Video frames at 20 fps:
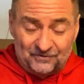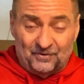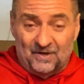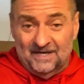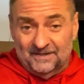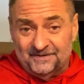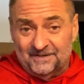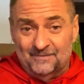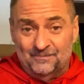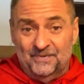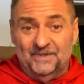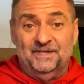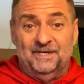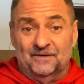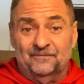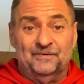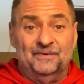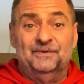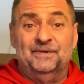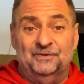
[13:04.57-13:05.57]
Try something
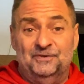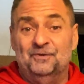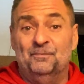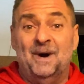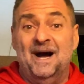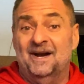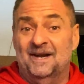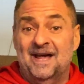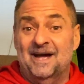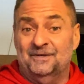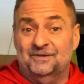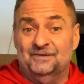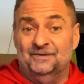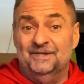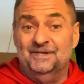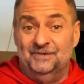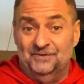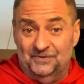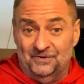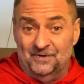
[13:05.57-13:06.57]
different that you might
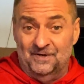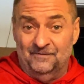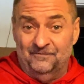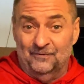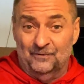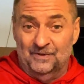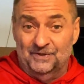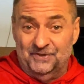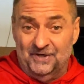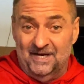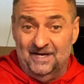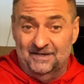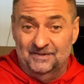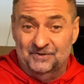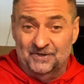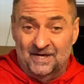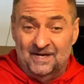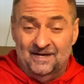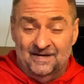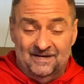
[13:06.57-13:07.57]
actually enjoy for a
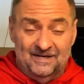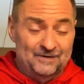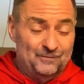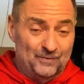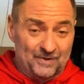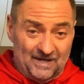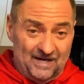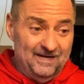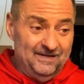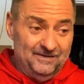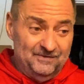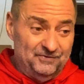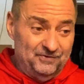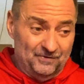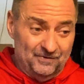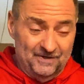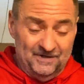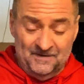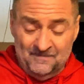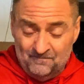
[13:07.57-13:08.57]
change, and what I
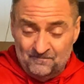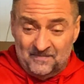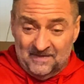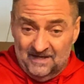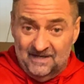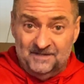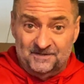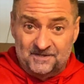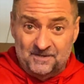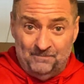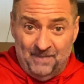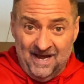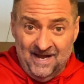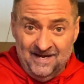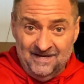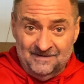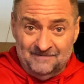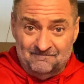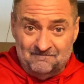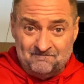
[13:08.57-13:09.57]
enjoy is the
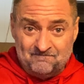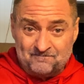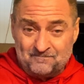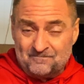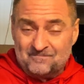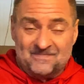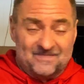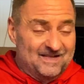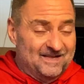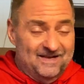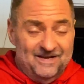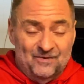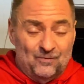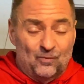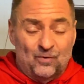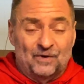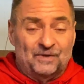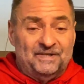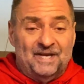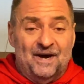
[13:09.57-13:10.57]
pain. It
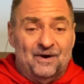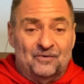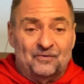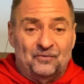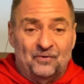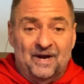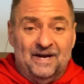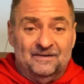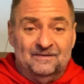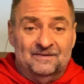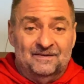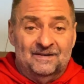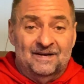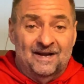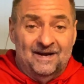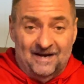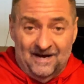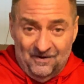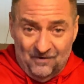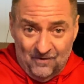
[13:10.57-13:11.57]
worked out great.
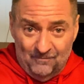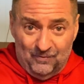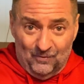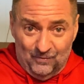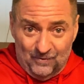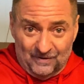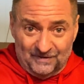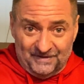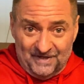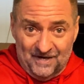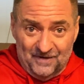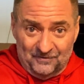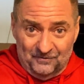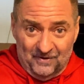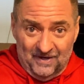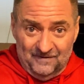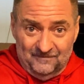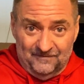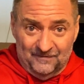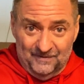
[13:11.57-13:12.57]
I hope it works out
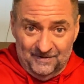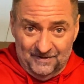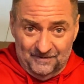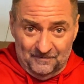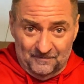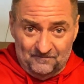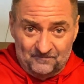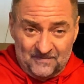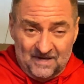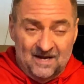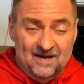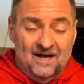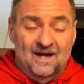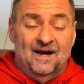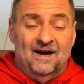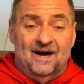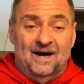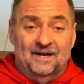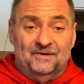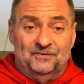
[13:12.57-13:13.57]
great for you.
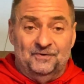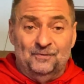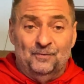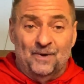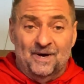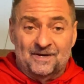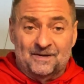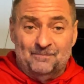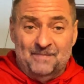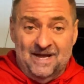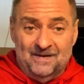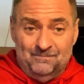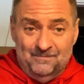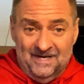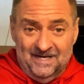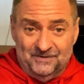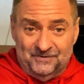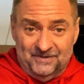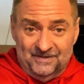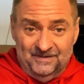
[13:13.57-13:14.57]
I do want to make
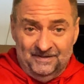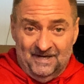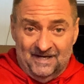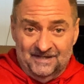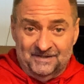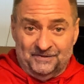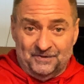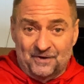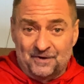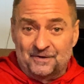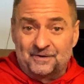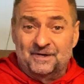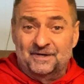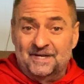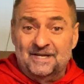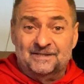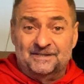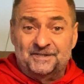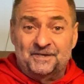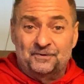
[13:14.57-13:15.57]
mention, I started an
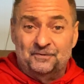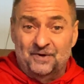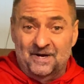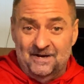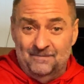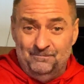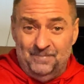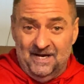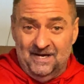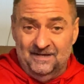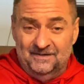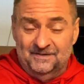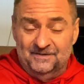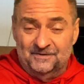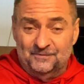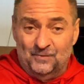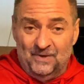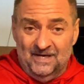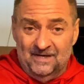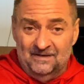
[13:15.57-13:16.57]
Instagram page
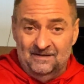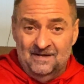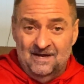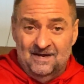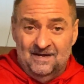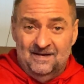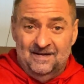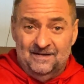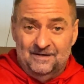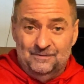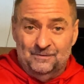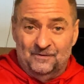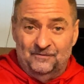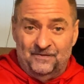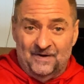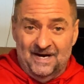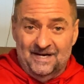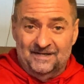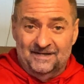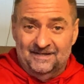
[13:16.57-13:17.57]
as well. You will
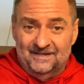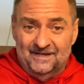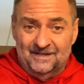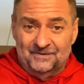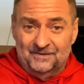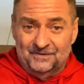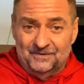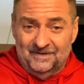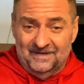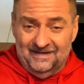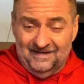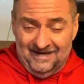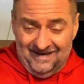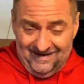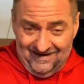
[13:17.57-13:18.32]
find it under